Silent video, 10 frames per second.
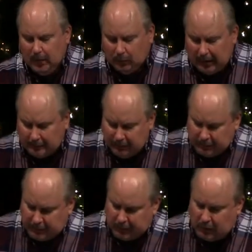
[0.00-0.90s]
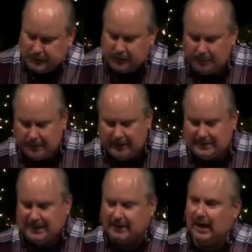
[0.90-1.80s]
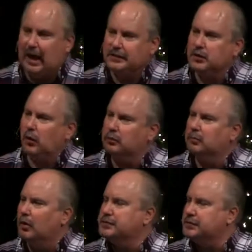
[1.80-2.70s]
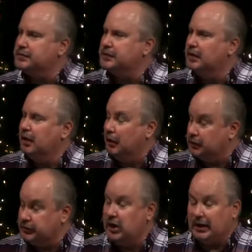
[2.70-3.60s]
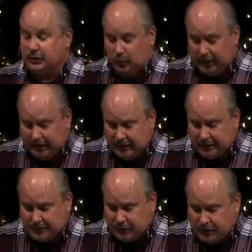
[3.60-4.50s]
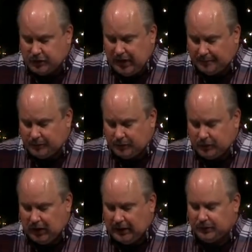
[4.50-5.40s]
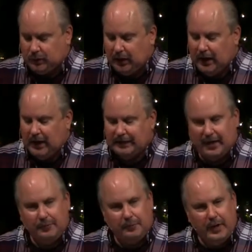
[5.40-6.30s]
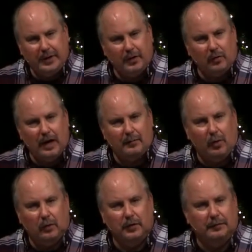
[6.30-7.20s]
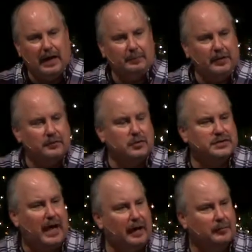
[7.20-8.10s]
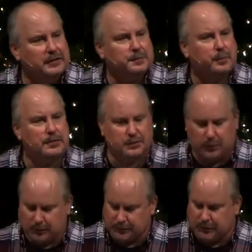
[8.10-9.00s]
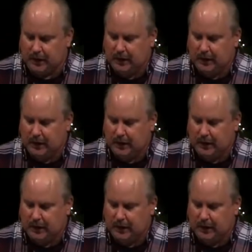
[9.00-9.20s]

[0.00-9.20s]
Well, I believe that there are some things that God told Moses or Joshua in this first chapter of Joshua that if we can grab hold of, I believe they're timeless principles